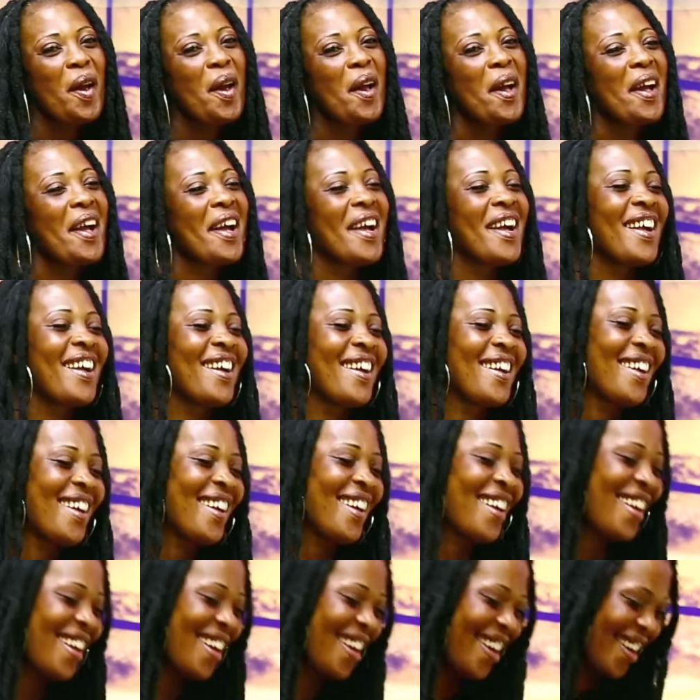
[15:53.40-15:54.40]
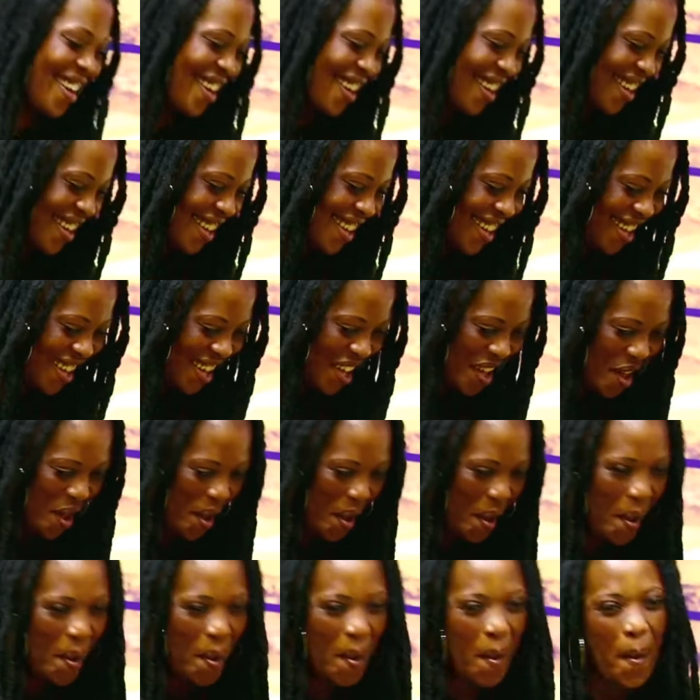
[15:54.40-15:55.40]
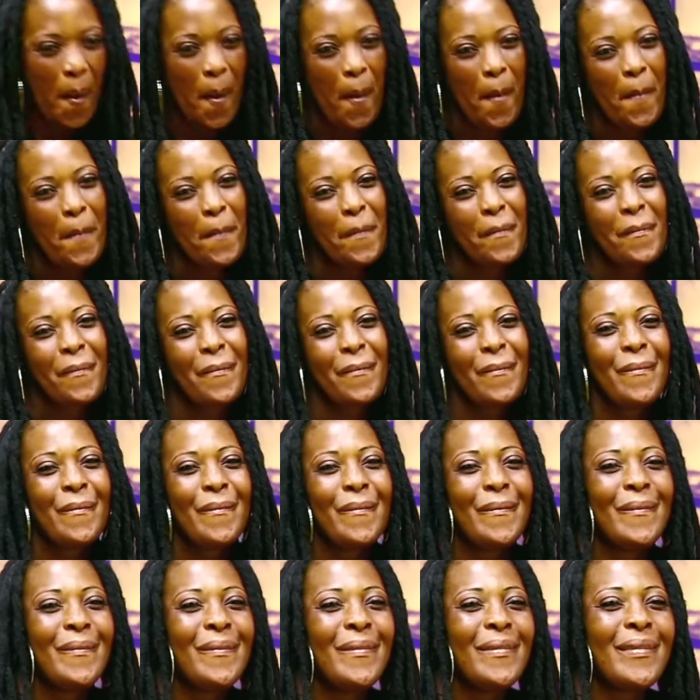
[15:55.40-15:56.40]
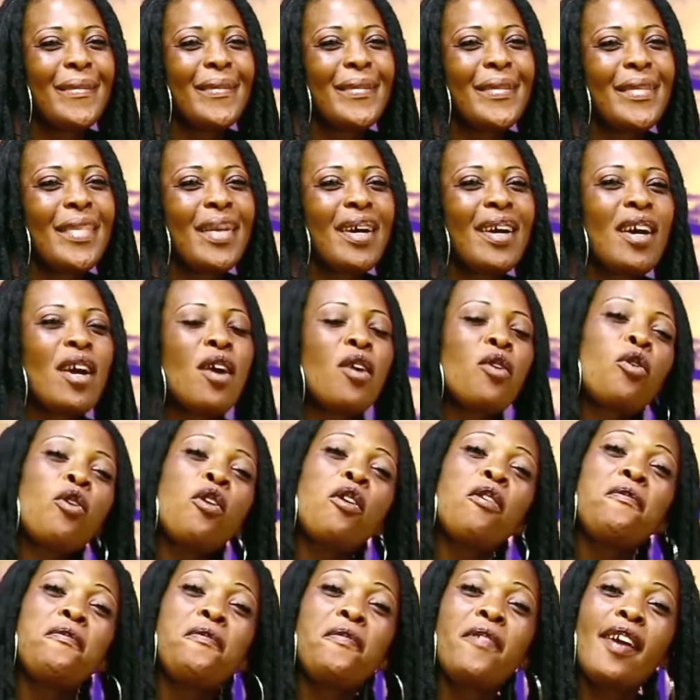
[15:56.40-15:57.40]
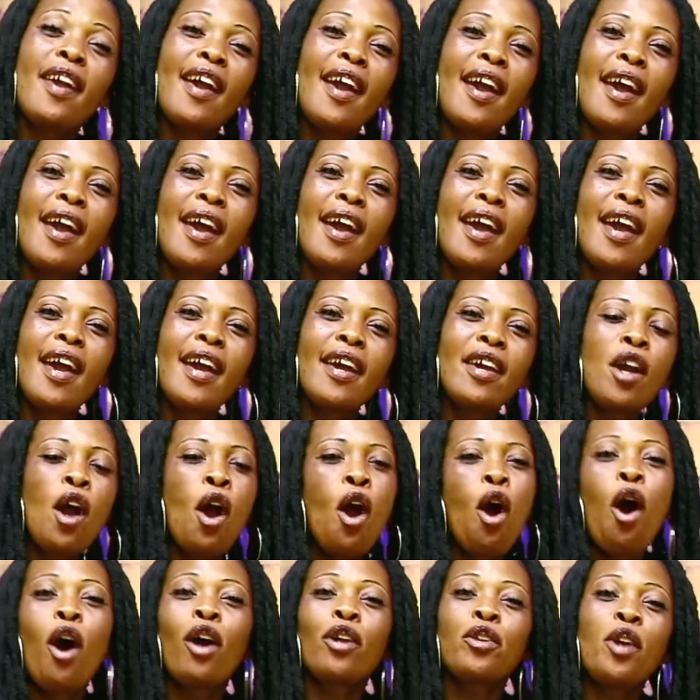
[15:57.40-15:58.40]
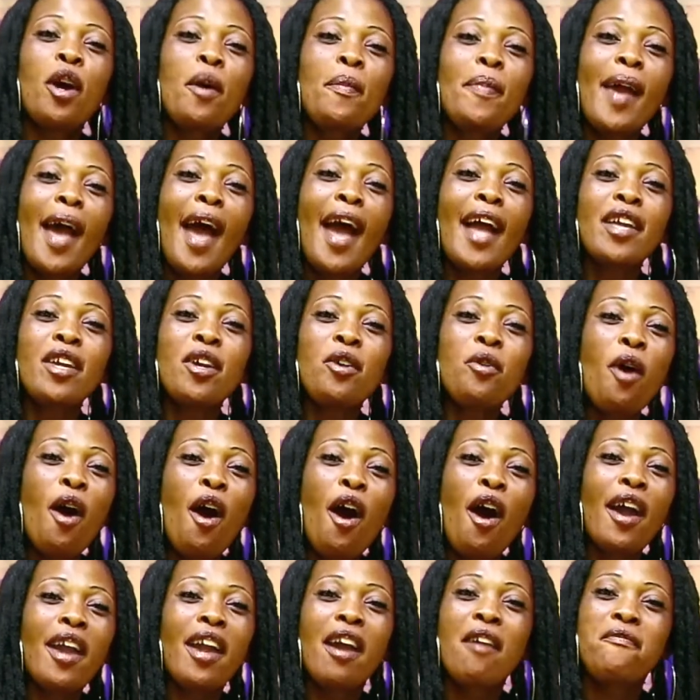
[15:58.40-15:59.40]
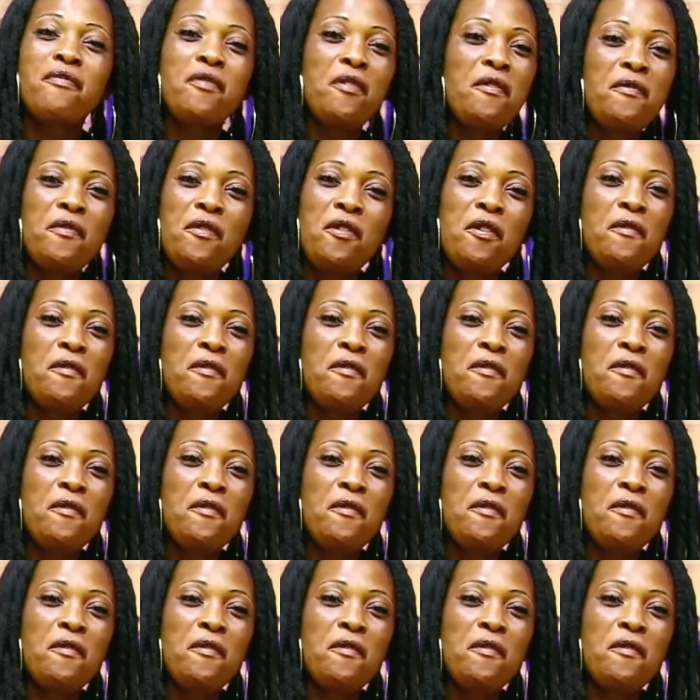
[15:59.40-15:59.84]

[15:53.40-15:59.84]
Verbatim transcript: the man I'm here I'm Mister Questions be mommy any coffee or don't be any wire for four